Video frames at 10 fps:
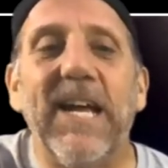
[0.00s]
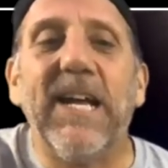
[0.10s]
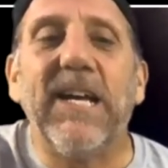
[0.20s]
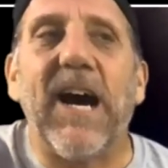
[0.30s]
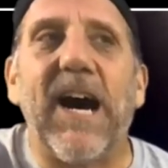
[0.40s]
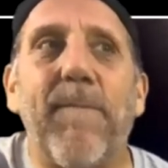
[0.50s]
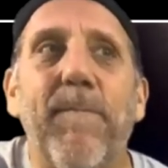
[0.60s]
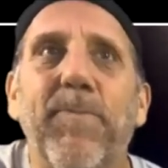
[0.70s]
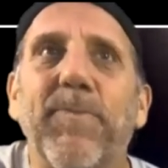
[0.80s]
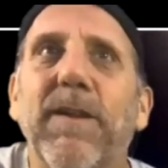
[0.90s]

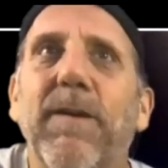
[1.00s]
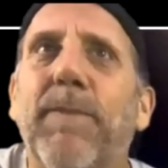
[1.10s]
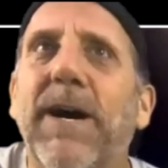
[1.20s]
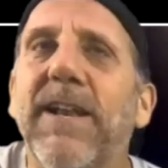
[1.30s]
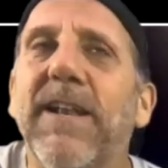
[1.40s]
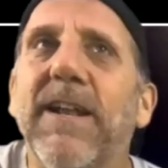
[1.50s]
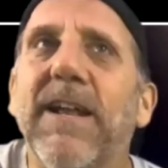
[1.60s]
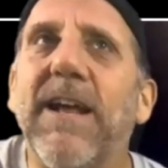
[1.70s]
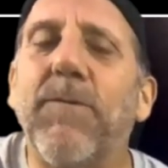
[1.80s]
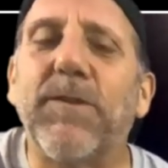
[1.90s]
But
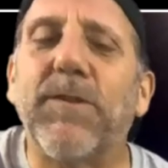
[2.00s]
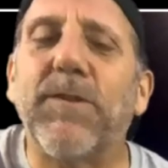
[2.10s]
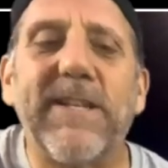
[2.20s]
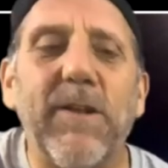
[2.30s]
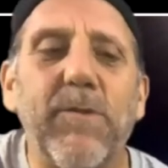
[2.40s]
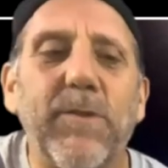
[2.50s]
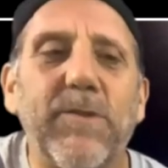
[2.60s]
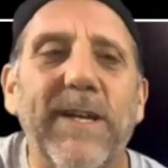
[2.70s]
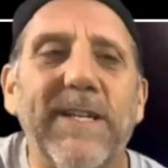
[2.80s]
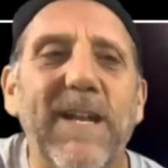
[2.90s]
so I say
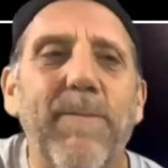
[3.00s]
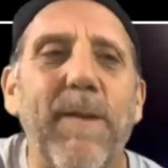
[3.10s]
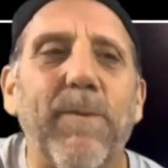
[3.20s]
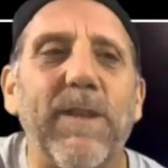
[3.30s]
to people,